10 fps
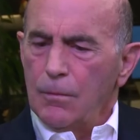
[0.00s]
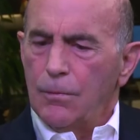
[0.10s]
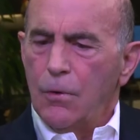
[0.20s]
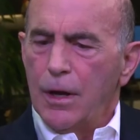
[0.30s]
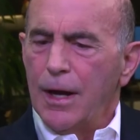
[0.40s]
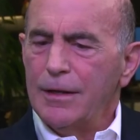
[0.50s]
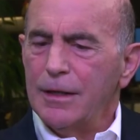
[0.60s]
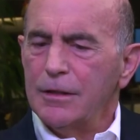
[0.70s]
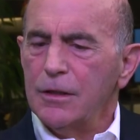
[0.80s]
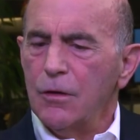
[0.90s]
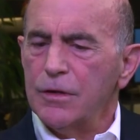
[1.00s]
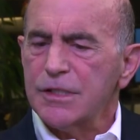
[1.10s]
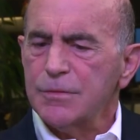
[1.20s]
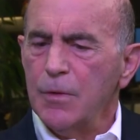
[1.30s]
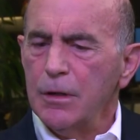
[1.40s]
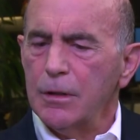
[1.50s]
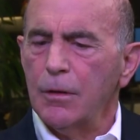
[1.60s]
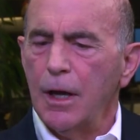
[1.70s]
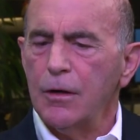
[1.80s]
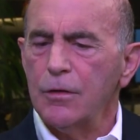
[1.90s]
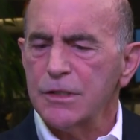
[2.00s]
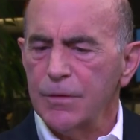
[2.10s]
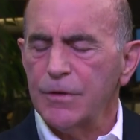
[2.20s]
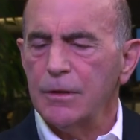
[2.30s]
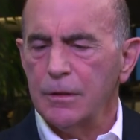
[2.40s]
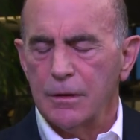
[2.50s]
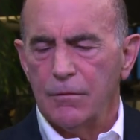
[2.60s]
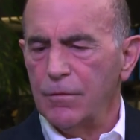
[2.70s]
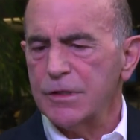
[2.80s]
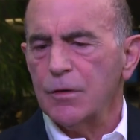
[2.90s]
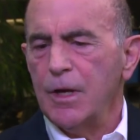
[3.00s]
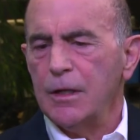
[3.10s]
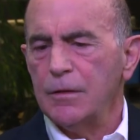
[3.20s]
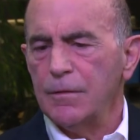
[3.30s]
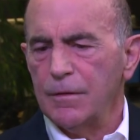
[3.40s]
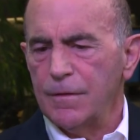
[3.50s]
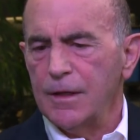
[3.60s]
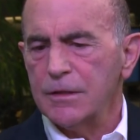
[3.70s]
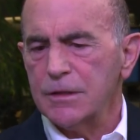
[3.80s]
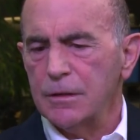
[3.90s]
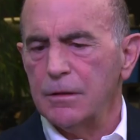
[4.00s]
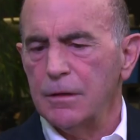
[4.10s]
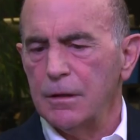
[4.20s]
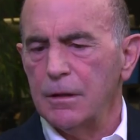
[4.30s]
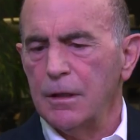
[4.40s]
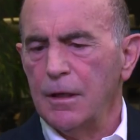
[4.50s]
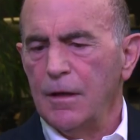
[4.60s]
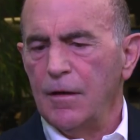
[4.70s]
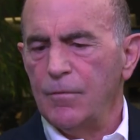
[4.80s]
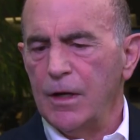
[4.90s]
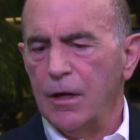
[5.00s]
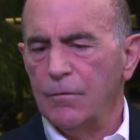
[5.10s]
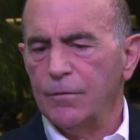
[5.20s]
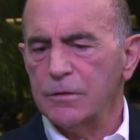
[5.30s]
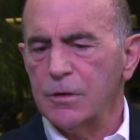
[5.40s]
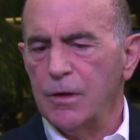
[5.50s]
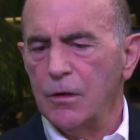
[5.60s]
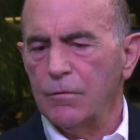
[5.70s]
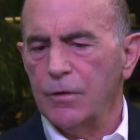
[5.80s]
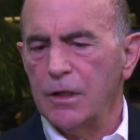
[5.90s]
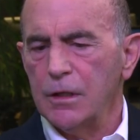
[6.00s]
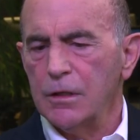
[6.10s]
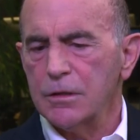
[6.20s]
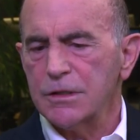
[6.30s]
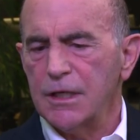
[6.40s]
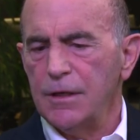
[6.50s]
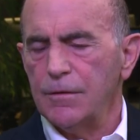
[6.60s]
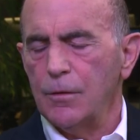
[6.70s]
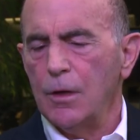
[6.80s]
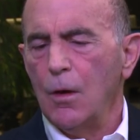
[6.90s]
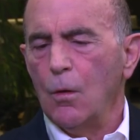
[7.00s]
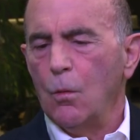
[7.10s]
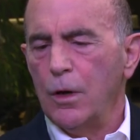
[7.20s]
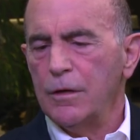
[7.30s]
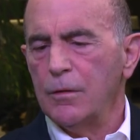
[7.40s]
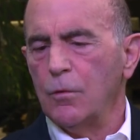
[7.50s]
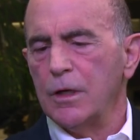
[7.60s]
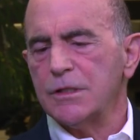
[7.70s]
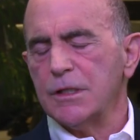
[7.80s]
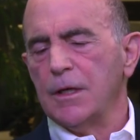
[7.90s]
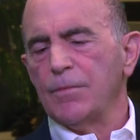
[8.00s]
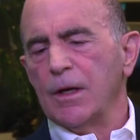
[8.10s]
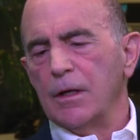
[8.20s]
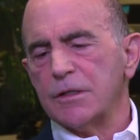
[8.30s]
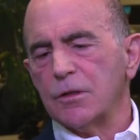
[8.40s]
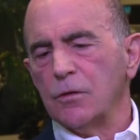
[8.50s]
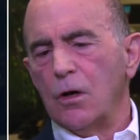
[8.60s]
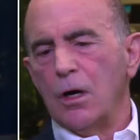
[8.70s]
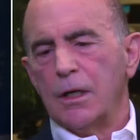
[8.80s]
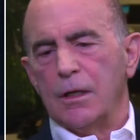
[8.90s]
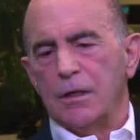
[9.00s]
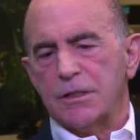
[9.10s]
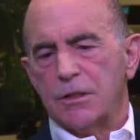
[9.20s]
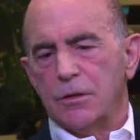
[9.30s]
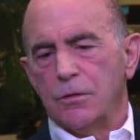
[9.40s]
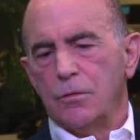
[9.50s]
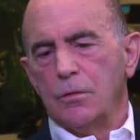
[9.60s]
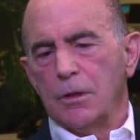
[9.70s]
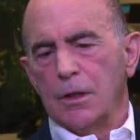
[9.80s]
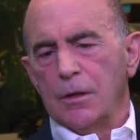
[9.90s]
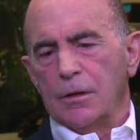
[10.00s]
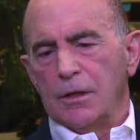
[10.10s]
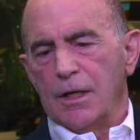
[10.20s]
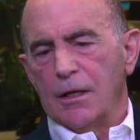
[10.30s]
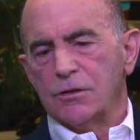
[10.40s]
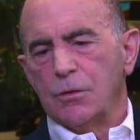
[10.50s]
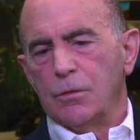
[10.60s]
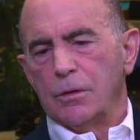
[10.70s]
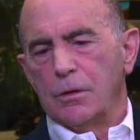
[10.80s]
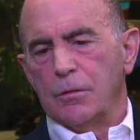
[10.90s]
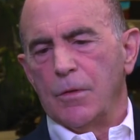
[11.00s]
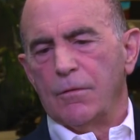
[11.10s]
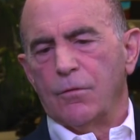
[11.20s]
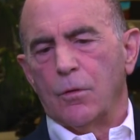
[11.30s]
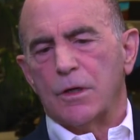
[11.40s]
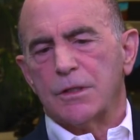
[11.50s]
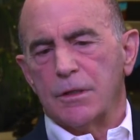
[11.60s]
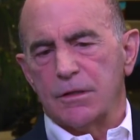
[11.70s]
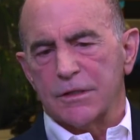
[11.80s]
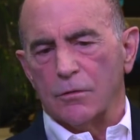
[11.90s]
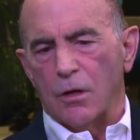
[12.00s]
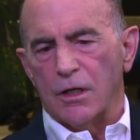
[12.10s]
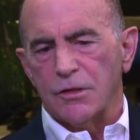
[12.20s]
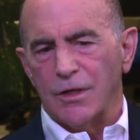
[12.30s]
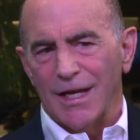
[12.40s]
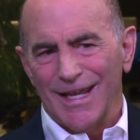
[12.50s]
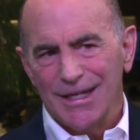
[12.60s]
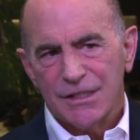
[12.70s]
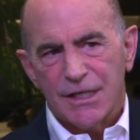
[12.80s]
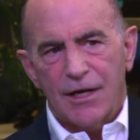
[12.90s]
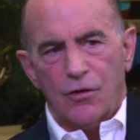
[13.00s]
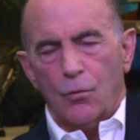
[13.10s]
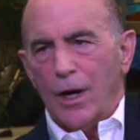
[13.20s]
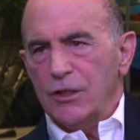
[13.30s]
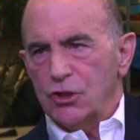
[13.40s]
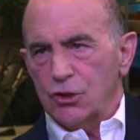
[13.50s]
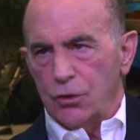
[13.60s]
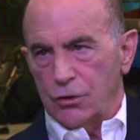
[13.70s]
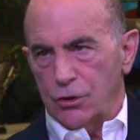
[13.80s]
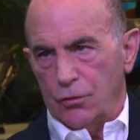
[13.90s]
Boy, I, you know, the smart, I heard something, I've heard so many things that, that have been helpful to me over the years, Keith, and one of them was uh, so long as you, the analogy, uh, the metaphor was so long as you get inside the right church